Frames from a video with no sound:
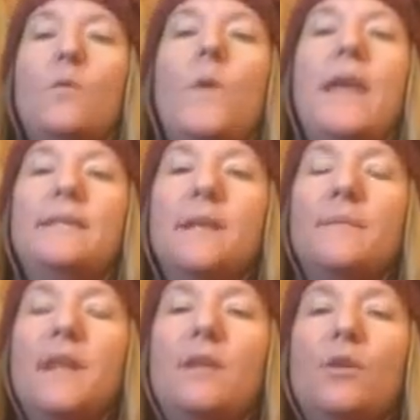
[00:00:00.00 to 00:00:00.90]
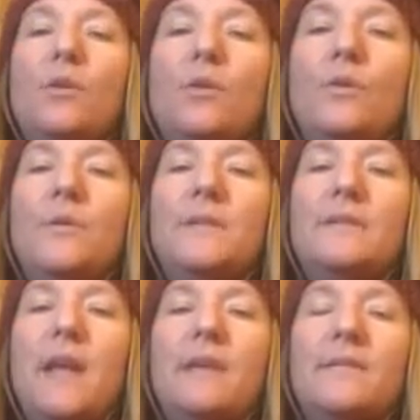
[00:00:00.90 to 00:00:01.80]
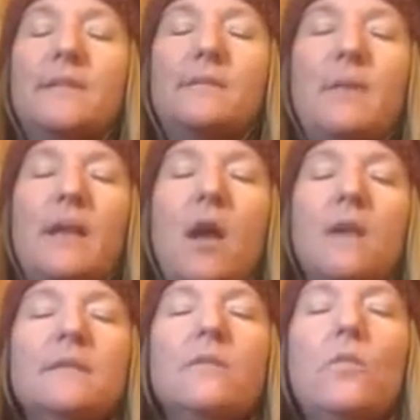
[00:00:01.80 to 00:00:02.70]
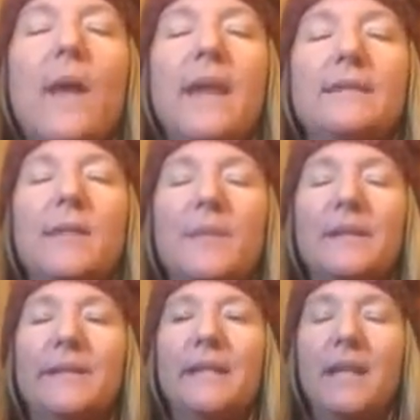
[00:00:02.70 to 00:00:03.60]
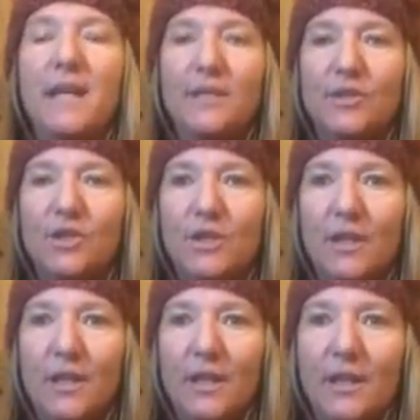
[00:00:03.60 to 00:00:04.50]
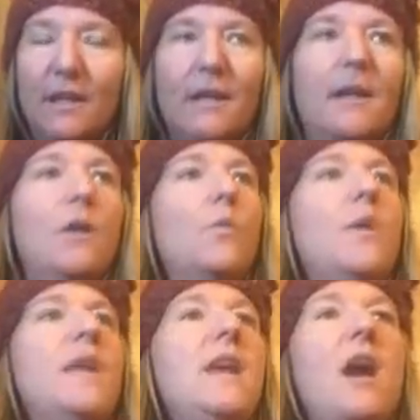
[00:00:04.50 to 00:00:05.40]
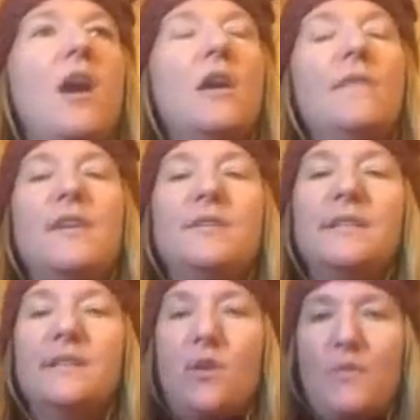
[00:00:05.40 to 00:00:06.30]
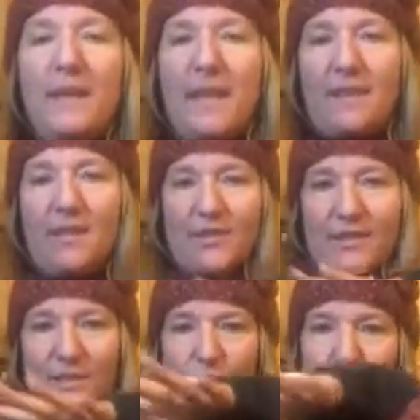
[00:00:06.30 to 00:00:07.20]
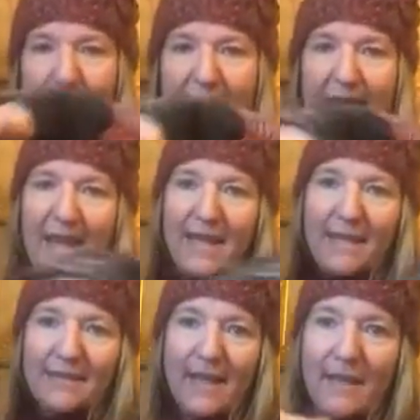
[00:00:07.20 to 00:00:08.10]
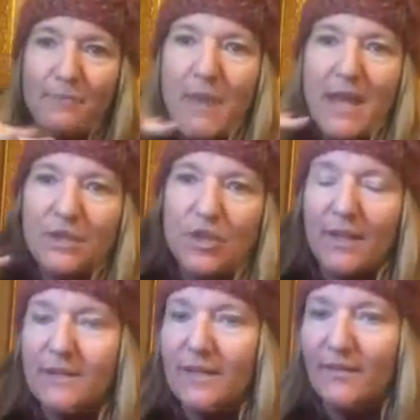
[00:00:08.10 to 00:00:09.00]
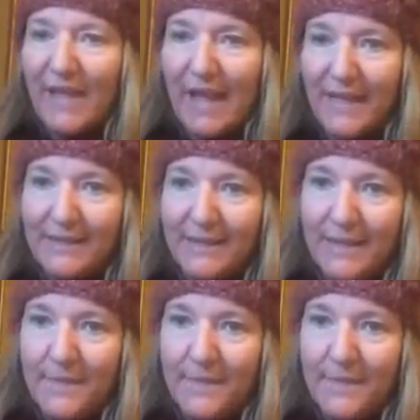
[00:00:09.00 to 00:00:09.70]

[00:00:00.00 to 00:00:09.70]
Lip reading: wakes up the inner guru inside of us, but it also wakes up a lineage. There's these rays and matrix of light.